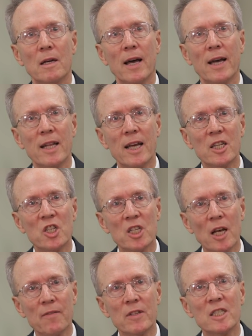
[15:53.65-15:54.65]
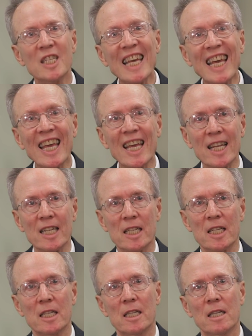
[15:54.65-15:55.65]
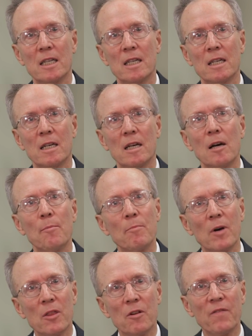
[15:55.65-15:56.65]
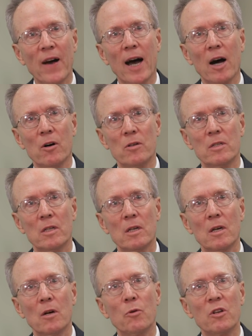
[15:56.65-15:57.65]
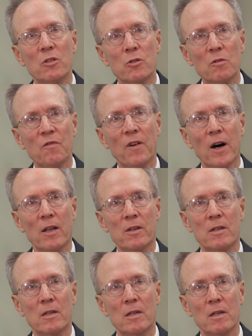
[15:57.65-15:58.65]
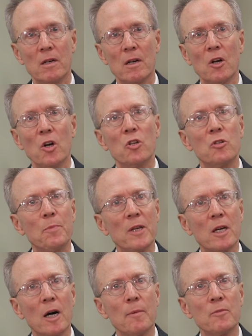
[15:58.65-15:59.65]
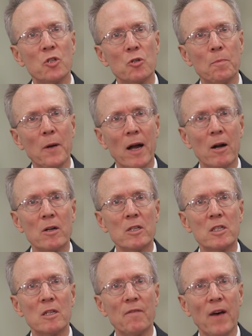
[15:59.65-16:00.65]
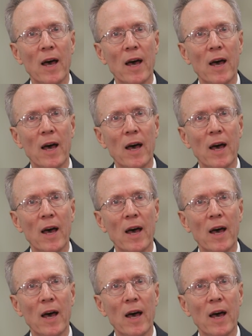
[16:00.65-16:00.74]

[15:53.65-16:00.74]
At age 17, Mother vowed, with true Father, to become true parents of